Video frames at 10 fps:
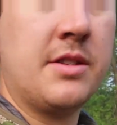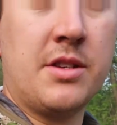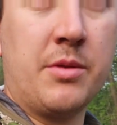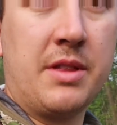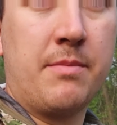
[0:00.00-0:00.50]

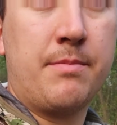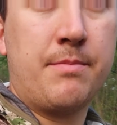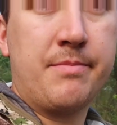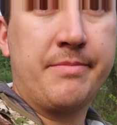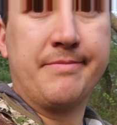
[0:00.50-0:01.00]
So we're
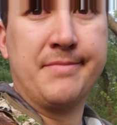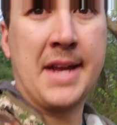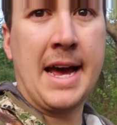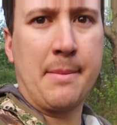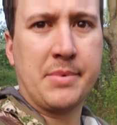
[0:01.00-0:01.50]

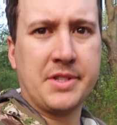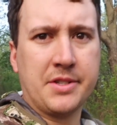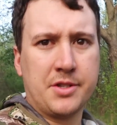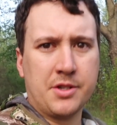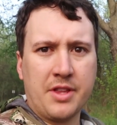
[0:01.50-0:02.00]

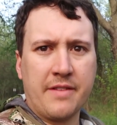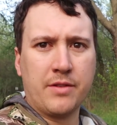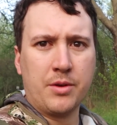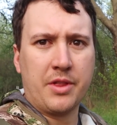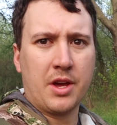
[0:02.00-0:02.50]
90% sure they
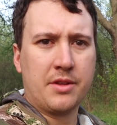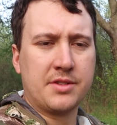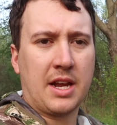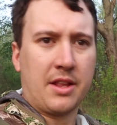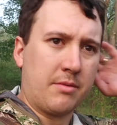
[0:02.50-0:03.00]
flew to the other
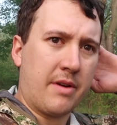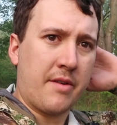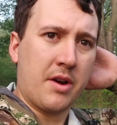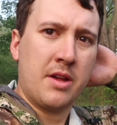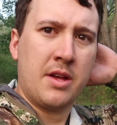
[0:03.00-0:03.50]
side of the
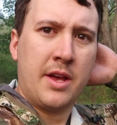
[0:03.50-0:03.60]
river.